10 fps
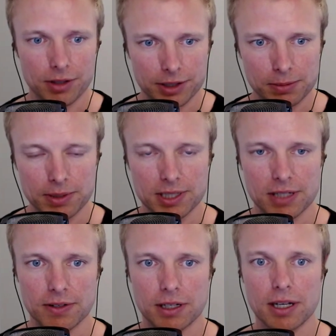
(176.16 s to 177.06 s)
really
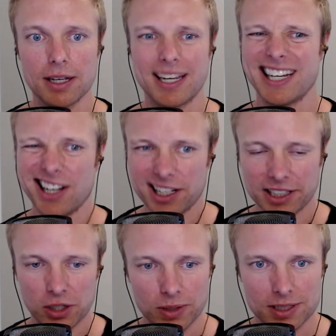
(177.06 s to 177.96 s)
specific, get
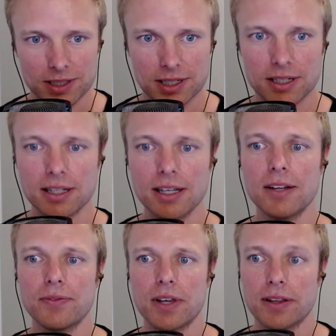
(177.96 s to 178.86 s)
non-linguistic,
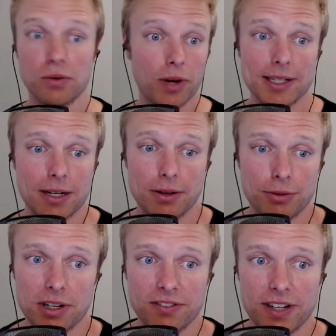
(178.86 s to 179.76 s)
and then write down
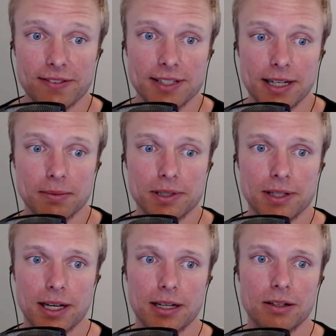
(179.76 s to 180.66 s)
3 to 5 steps
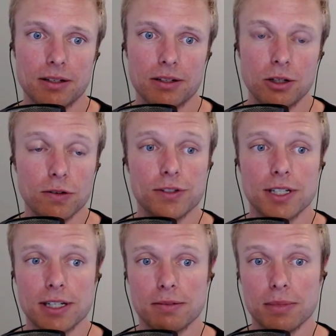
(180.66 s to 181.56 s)
that you've
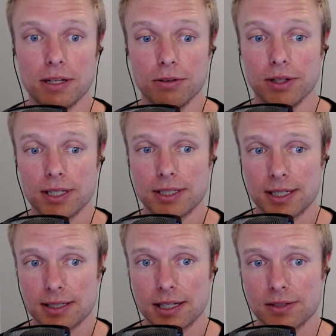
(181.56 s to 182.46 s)
seen be really
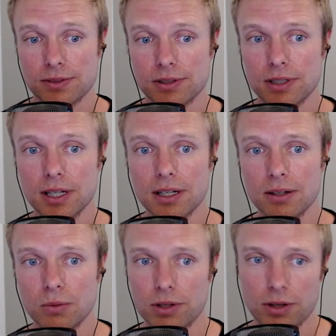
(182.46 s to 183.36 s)
successful
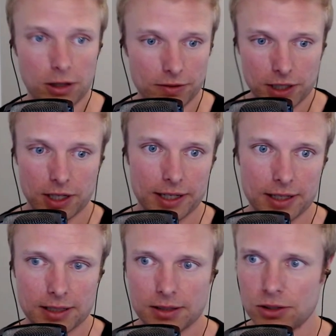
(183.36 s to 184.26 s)
with all of your
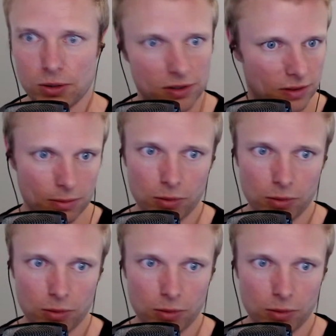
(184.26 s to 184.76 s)
clients, students from